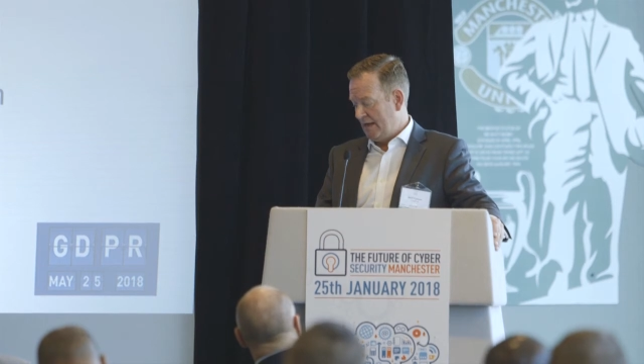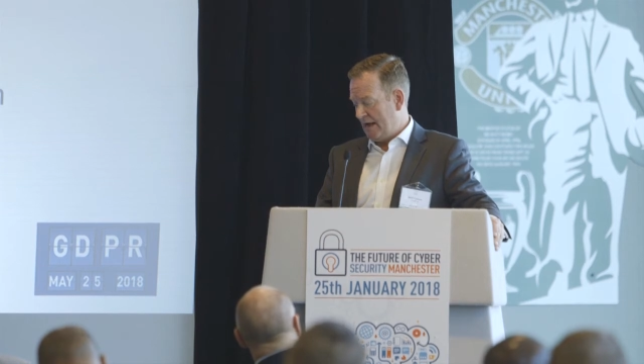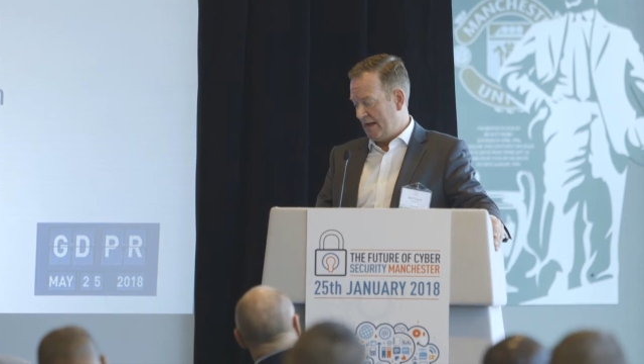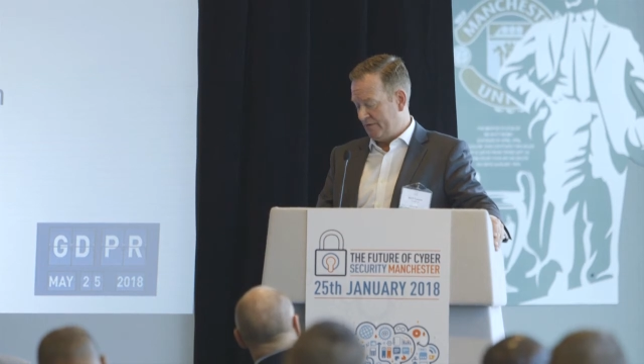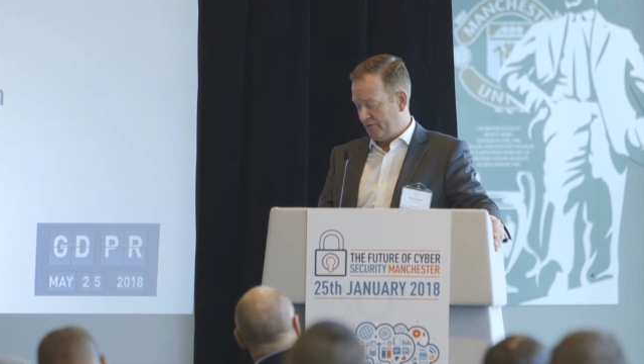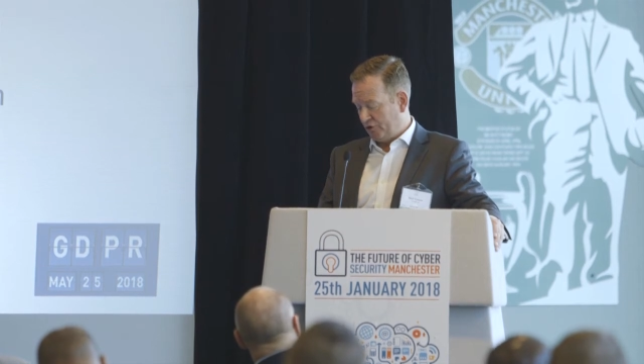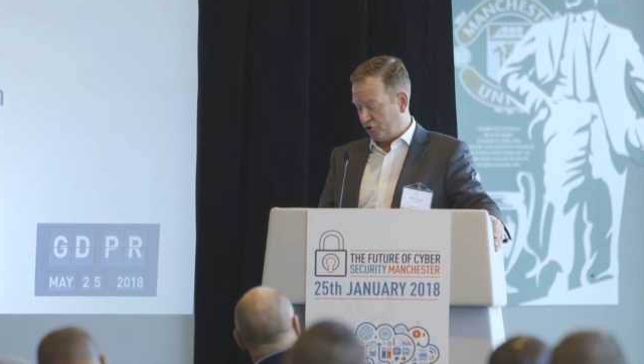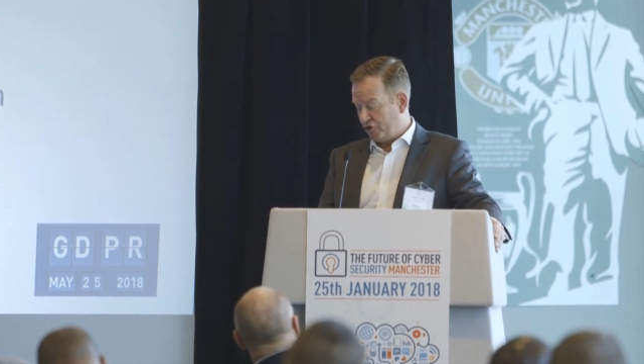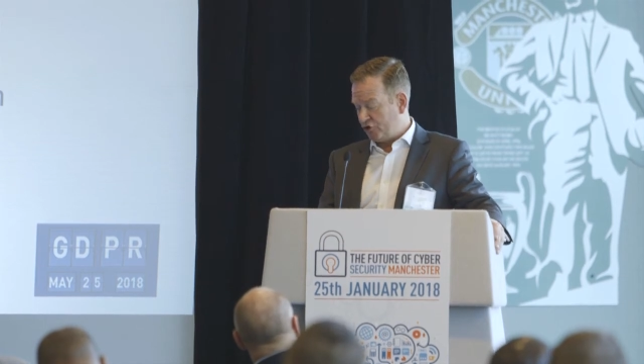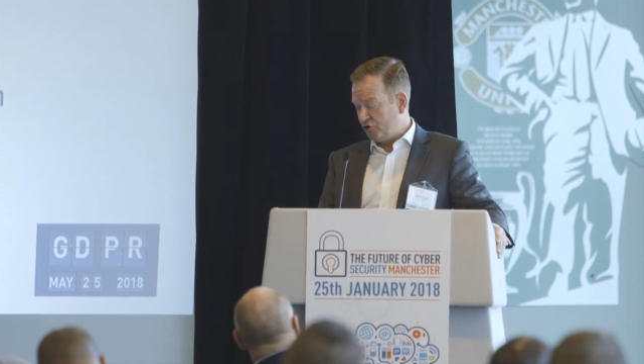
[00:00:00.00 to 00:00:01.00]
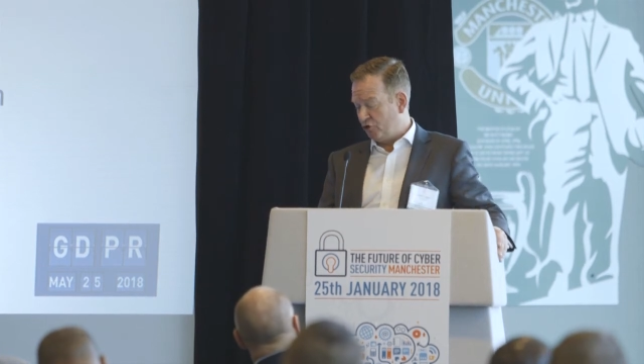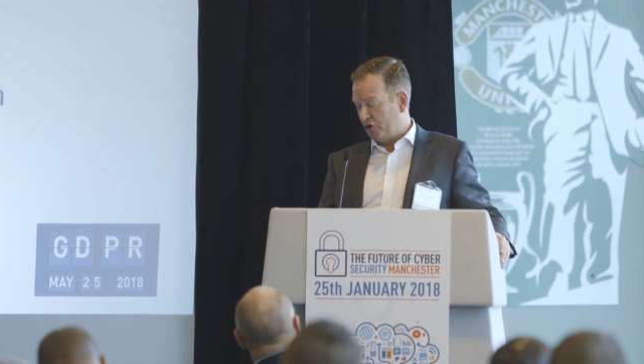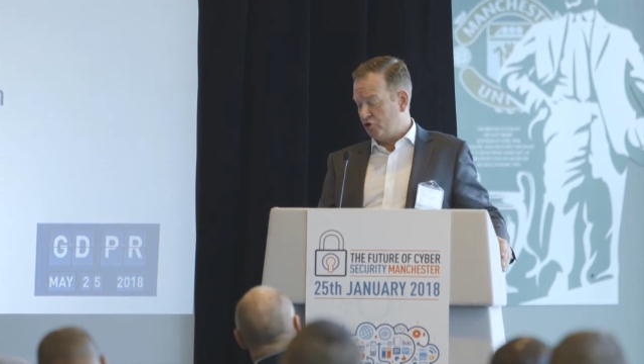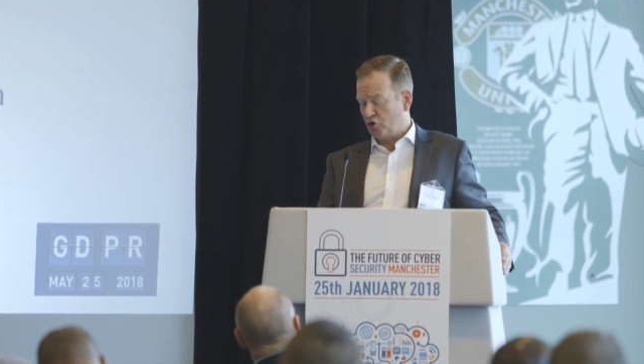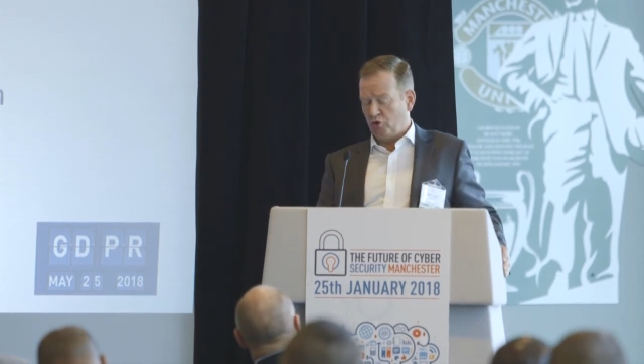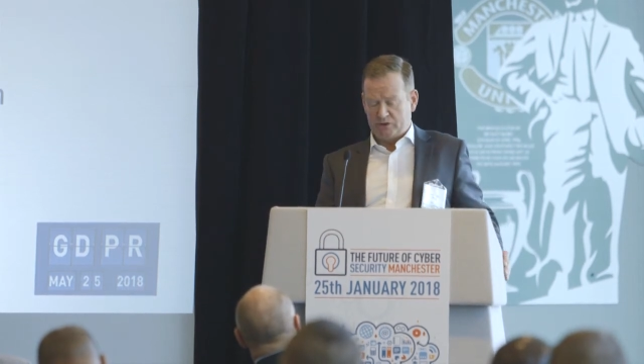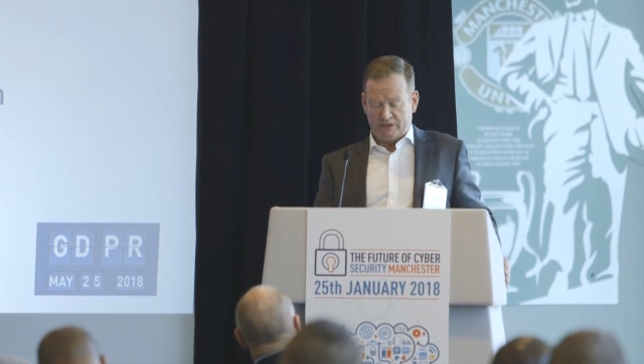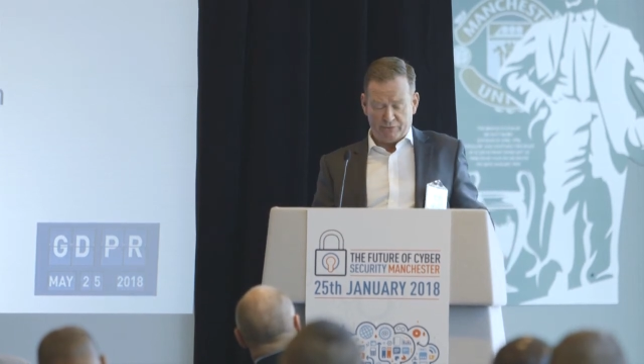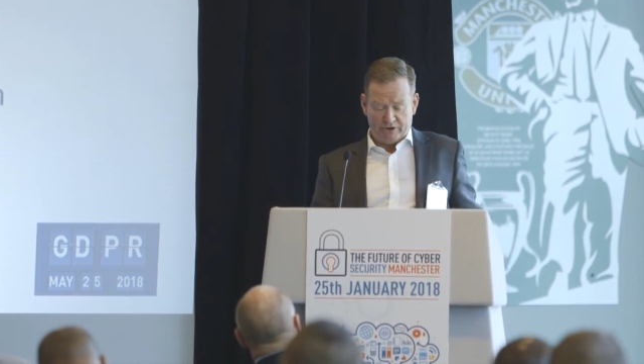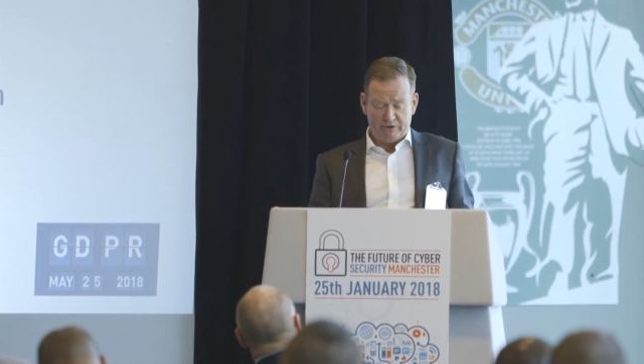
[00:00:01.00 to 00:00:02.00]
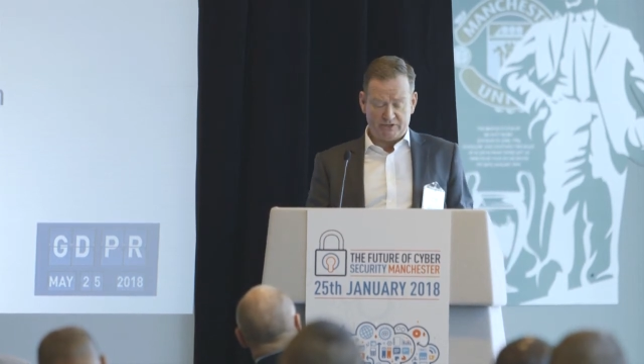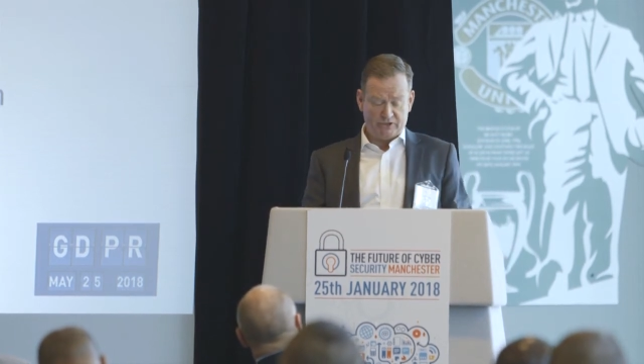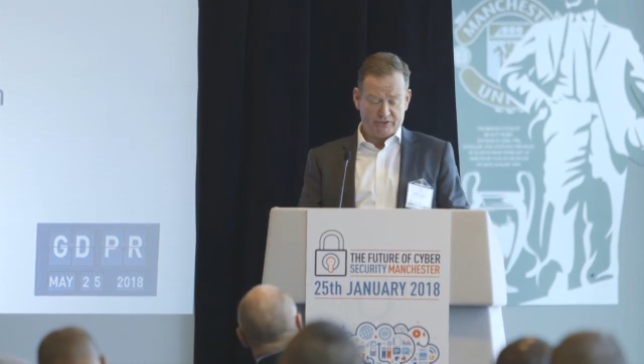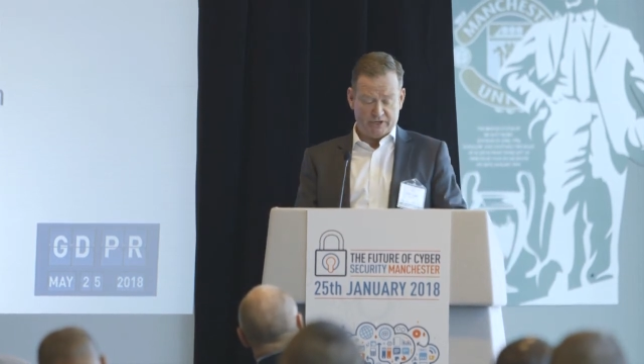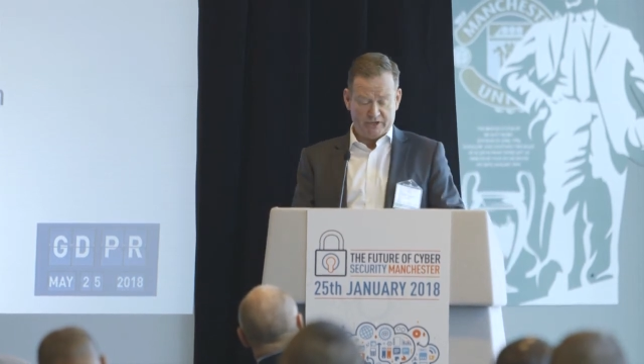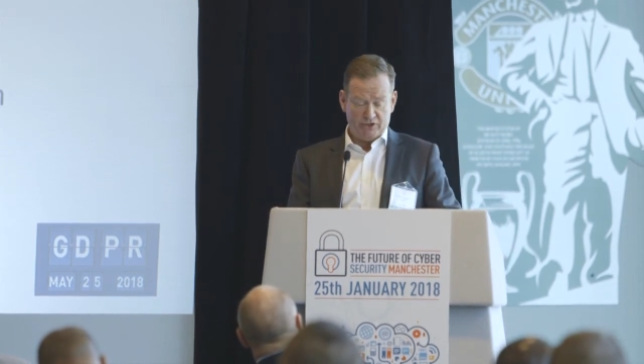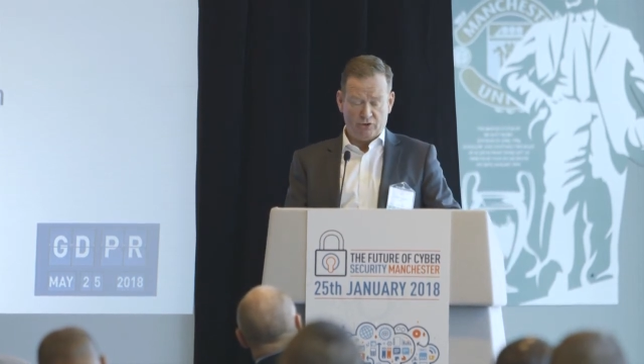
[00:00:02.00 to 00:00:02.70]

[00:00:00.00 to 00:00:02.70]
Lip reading: And the traditional controls and perimeters,